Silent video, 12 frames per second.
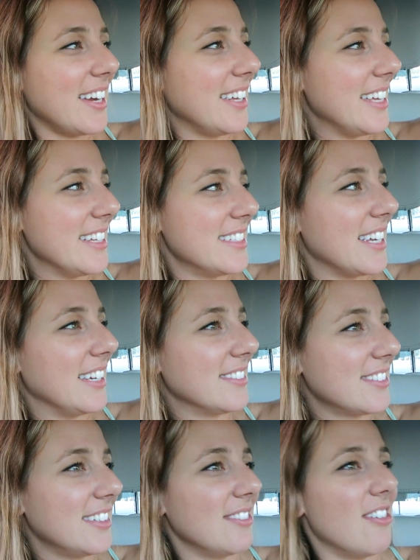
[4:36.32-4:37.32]
gonna
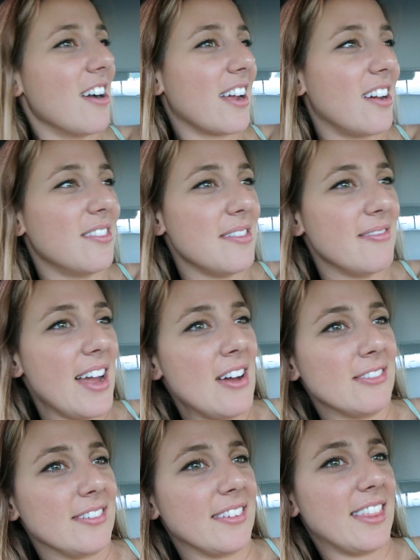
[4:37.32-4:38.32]
intentionally walk off a
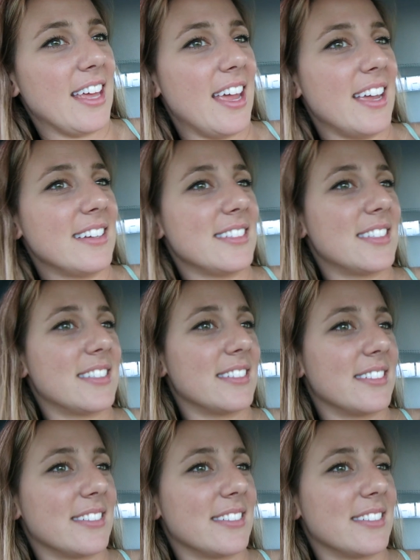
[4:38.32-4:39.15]
mountain, thanks.